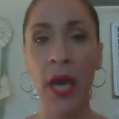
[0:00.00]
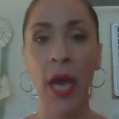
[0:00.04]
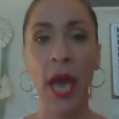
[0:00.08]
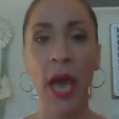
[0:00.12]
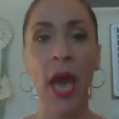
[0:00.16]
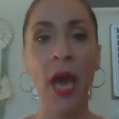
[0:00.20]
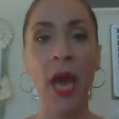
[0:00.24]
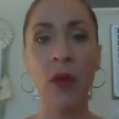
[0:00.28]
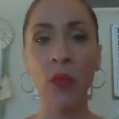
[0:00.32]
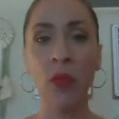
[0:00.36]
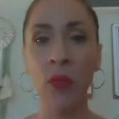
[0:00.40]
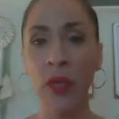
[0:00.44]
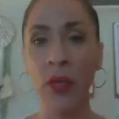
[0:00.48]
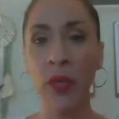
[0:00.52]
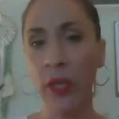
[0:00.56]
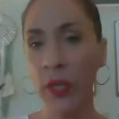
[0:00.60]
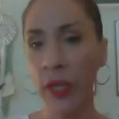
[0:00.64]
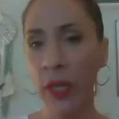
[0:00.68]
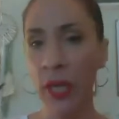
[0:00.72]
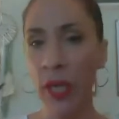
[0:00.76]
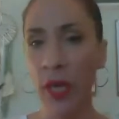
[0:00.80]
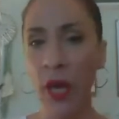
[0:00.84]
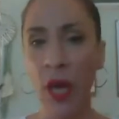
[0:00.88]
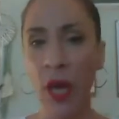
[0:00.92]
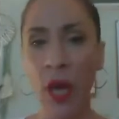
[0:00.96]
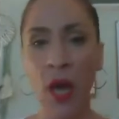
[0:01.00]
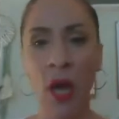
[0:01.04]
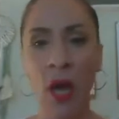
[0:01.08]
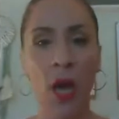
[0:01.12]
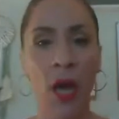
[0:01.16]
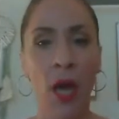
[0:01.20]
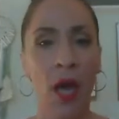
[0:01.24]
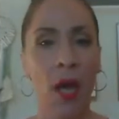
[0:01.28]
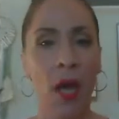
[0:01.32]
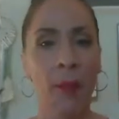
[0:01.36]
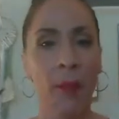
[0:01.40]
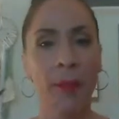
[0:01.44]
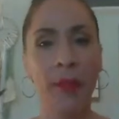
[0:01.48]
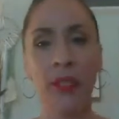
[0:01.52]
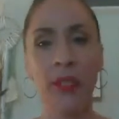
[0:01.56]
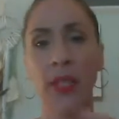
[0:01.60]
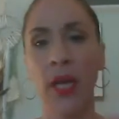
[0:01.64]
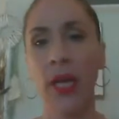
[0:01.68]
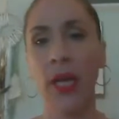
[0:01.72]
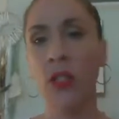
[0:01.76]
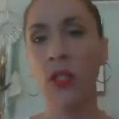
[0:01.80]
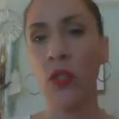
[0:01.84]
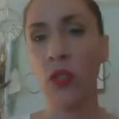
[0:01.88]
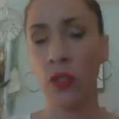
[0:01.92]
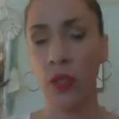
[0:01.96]
And really,
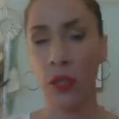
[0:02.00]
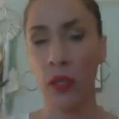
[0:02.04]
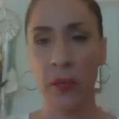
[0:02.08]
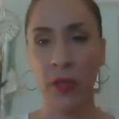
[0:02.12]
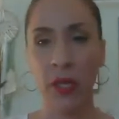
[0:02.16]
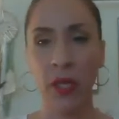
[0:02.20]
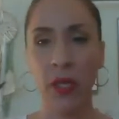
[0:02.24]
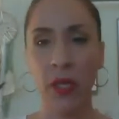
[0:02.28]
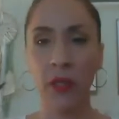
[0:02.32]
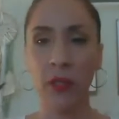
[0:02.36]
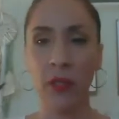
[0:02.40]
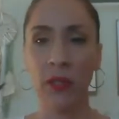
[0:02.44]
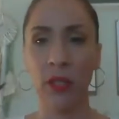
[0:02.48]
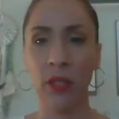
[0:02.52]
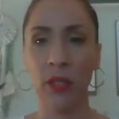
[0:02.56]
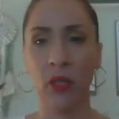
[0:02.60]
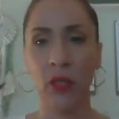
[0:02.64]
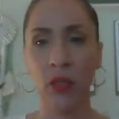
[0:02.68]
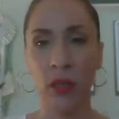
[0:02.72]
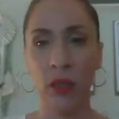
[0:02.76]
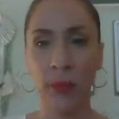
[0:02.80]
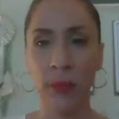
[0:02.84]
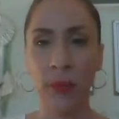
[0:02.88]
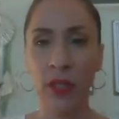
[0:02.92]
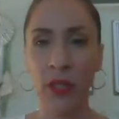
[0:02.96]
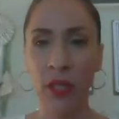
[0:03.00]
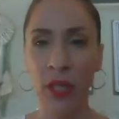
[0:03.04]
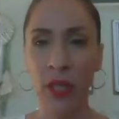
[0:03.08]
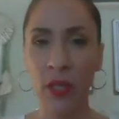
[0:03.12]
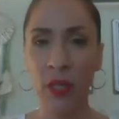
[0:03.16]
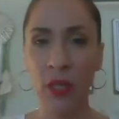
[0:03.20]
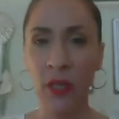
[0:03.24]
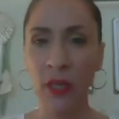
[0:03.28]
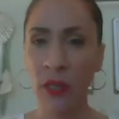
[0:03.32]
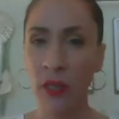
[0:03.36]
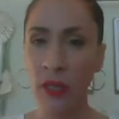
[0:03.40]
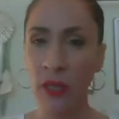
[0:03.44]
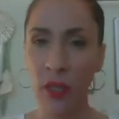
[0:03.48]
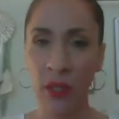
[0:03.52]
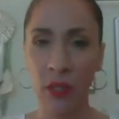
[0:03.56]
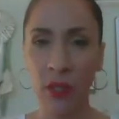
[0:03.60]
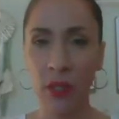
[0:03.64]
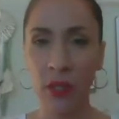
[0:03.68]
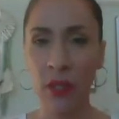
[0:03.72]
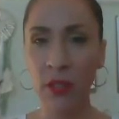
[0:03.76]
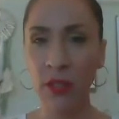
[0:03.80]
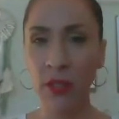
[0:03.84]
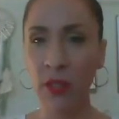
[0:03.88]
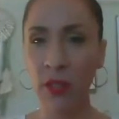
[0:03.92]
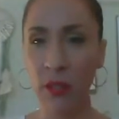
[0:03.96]
besides dream killers and dream
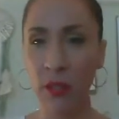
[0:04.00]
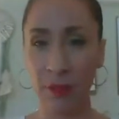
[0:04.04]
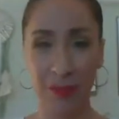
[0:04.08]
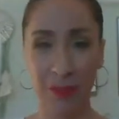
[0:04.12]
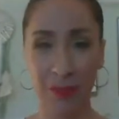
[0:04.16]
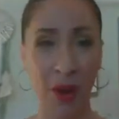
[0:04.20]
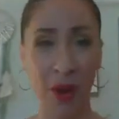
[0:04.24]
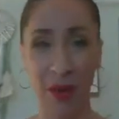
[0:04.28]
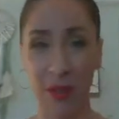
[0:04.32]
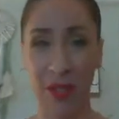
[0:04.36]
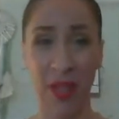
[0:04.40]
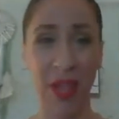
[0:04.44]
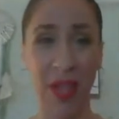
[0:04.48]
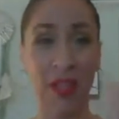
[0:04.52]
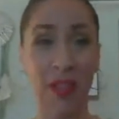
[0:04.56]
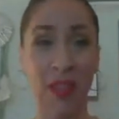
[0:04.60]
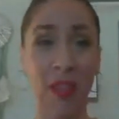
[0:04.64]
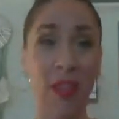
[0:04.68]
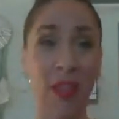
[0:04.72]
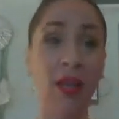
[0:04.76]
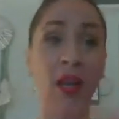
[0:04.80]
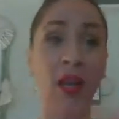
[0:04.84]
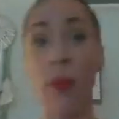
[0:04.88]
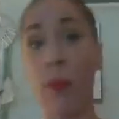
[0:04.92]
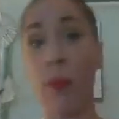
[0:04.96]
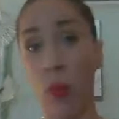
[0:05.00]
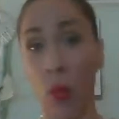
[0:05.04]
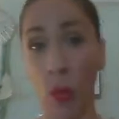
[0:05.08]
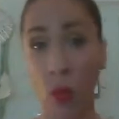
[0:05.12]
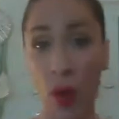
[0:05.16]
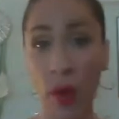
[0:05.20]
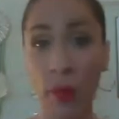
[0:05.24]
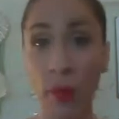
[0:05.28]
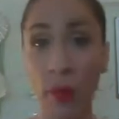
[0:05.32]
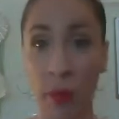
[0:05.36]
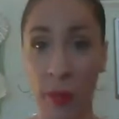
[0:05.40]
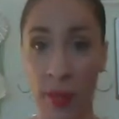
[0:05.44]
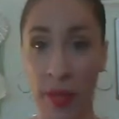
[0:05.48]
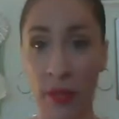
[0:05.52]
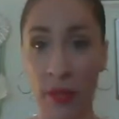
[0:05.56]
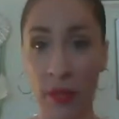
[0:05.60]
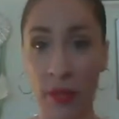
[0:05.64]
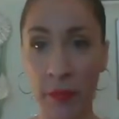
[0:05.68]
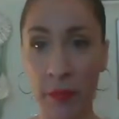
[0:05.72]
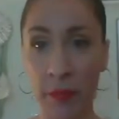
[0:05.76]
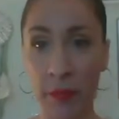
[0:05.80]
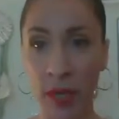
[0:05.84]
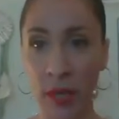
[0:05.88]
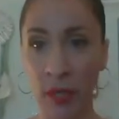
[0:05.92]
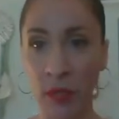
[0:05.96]
stealers, are like the #1
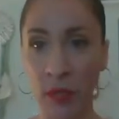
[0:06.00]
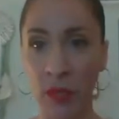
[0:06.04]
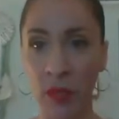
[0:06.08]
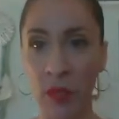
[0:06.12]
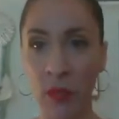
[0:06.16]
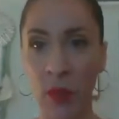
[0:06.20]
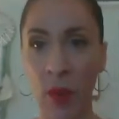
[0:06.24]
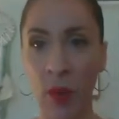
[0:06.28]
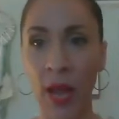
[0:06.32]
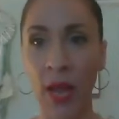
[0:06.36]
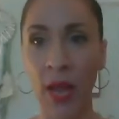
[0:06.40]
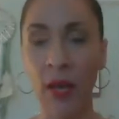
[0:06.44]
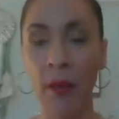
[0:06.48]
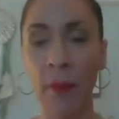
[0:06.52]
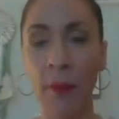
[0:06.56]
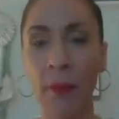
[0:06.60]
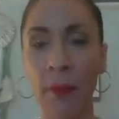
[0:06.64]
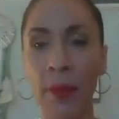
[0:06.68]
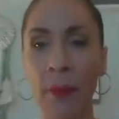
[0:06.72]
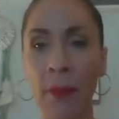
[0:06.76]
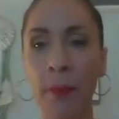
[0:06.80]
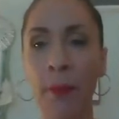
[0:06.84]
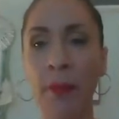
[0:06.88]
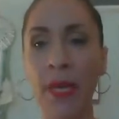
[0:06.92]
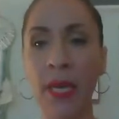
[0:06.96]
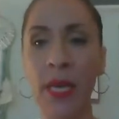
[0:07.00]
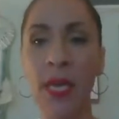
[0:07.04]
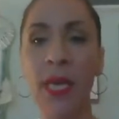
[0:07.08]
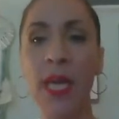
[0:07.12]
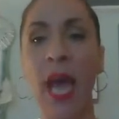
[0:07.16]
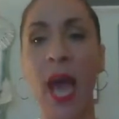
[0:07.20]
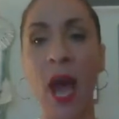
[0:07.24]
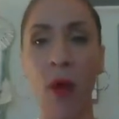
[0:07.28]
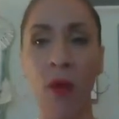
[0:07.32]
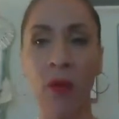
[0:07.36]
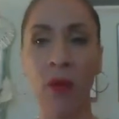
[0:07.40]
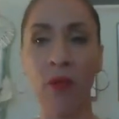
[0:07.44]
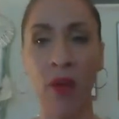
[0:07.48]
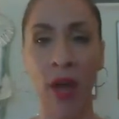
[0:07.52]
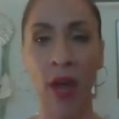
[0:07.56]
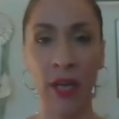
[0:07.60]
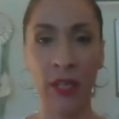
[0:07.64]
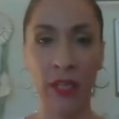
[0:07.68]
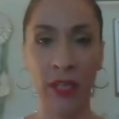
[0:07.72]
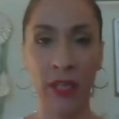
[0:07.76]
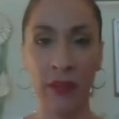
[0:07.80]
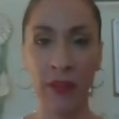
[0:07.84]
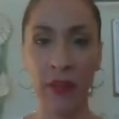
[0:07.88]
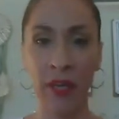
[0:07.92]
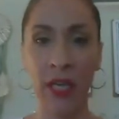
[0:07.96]
momentum killers, right? But being out of
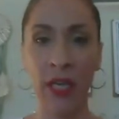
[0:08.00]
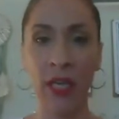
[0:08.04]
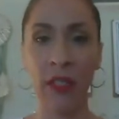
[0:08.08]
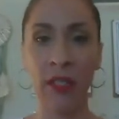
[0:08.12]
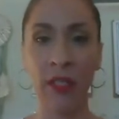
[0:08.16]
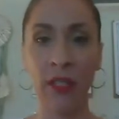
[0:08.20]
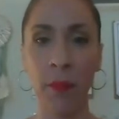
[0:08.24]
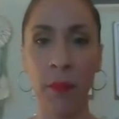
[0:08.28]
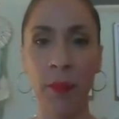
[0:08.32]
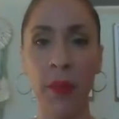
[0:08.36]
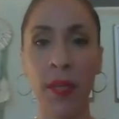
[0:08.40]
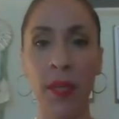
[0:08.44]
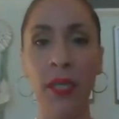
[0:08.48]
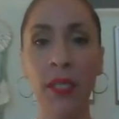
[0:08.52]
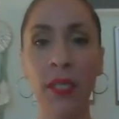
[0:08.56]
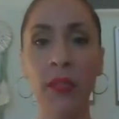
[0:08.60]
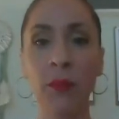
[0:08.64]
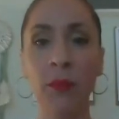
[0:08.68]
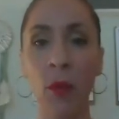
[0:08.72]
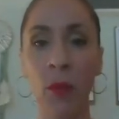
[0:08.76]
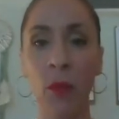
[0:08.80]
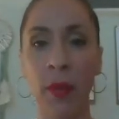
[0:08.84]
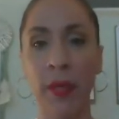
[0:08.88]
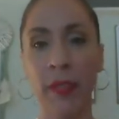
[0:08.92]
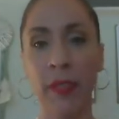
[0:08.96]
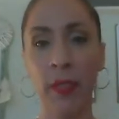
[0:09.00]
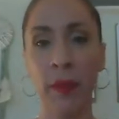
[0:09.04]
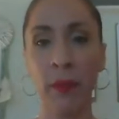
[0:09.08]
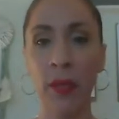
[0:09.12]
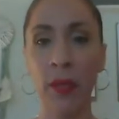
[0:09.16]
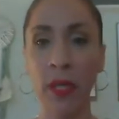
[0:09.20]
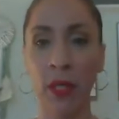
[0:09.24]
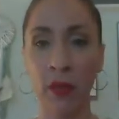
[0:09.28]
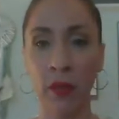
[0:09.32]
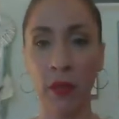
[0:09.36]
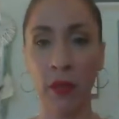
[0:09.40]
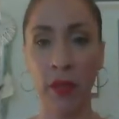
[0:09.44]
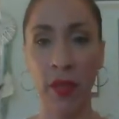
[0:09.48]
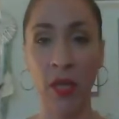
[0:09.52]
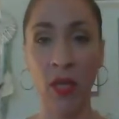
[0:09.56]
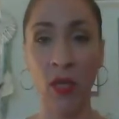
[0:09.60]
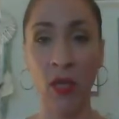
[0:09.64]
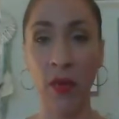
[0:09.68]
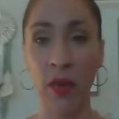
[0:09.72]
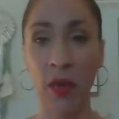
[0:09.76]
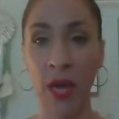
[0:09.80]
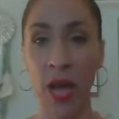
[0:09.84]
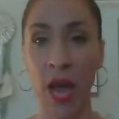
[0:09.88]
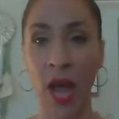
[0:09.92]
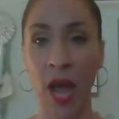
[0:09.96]
activity is the biggest momentum killer that you
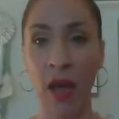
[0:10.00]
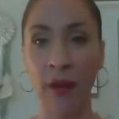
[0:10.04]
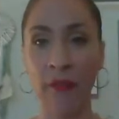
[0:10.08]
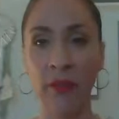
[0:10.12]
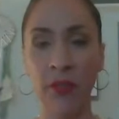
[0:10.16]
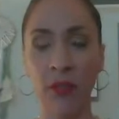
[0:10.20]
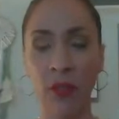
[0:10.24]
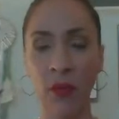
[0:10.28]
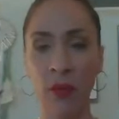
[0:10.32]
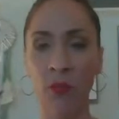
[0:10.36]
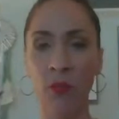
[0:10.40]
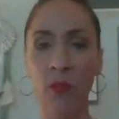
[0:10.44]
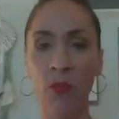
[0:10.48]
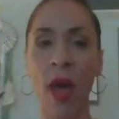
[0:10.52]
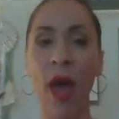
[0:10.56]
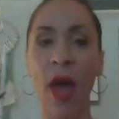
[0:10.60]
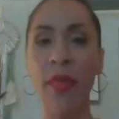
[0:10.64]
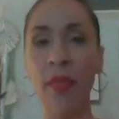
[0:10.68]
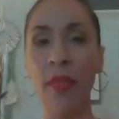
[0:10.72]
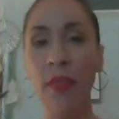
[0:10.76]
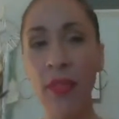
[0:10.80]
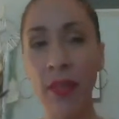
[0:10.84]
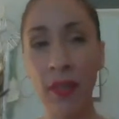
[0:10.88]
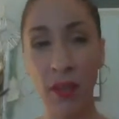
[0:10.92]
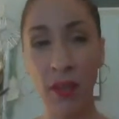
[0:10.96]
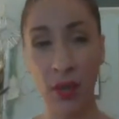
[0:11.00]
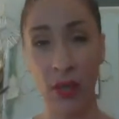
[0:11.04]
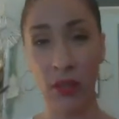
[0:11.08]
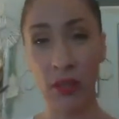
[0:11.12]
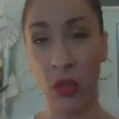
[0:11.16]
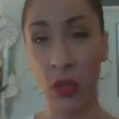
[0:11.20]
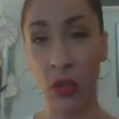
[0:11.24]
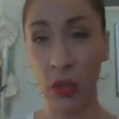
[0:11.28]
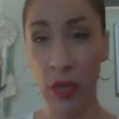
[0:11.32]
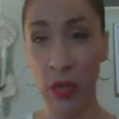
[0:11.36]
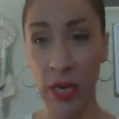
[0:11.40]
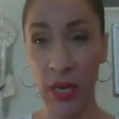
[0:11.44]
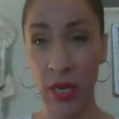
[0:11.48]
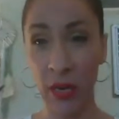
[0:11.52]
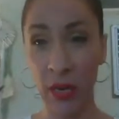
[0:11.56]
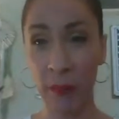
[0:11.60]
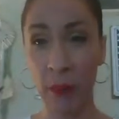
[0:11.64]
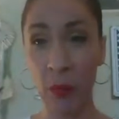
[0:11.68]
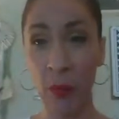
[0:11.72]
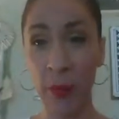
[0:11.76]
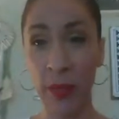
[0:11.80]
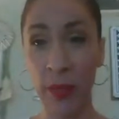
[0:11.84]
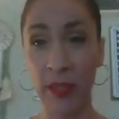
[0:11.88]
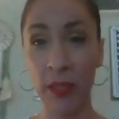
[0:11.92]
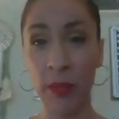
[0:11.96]
can have. So rather than concentrating on
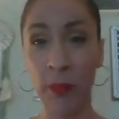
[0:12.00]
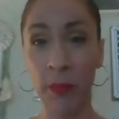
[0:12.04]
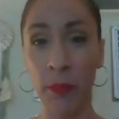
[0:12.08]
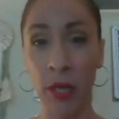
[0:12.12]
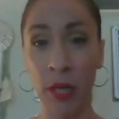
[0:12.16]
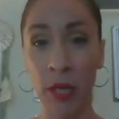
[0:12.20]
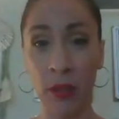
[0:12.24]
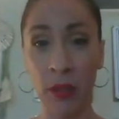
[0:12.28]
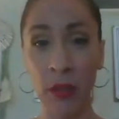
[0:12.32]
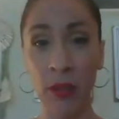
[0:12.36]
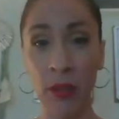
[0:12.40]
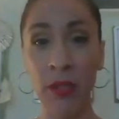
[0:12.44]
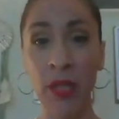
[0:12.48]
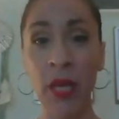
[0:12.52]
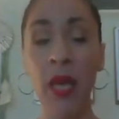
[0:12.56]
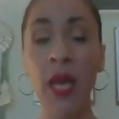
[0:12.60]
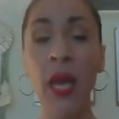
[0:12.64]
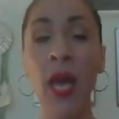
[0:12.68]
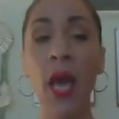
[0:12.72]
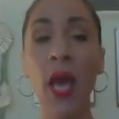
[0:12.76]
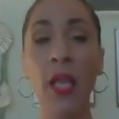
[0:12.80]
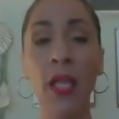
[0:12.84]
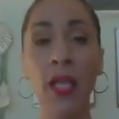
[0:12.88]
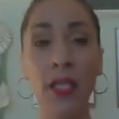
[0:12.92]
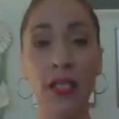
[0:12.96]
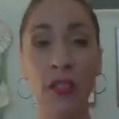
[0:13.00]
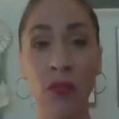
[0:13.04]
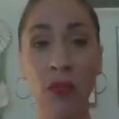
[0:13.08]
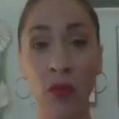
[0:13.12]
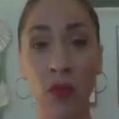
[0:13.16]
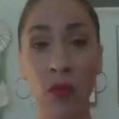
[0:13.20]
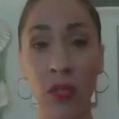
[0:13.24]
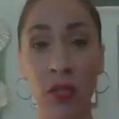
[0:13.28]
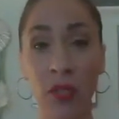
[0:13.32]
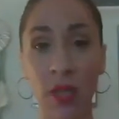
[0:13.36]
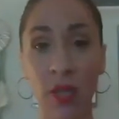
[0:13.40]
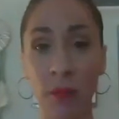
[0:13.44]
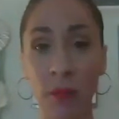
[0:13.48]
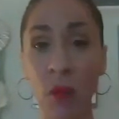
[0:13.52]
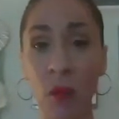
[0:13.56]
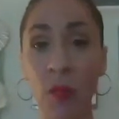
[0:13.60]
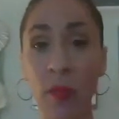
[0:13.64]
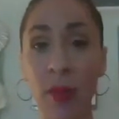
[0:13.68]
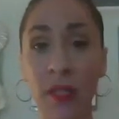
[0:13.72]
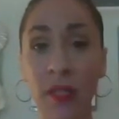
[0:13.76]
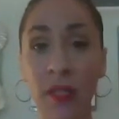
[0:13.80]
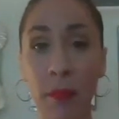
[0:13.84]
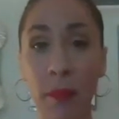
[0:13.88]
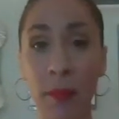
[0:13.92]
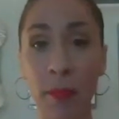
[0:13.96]
momentum killers, let's focus on
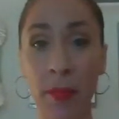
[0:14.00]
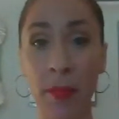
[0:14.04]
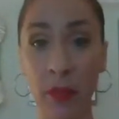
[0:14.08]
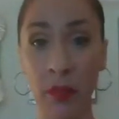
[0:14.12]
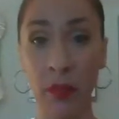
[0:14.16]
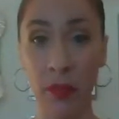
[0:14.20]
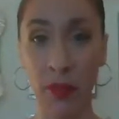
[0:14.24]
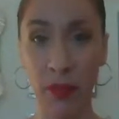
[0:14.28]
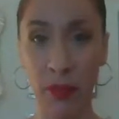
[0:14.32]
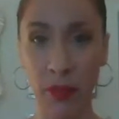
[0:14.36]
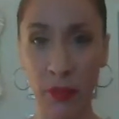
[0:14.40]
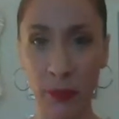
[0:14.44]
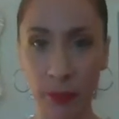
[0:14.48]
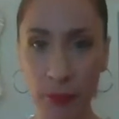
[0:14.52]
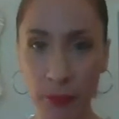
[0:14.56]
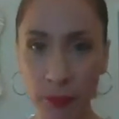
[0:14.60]
momentum builders.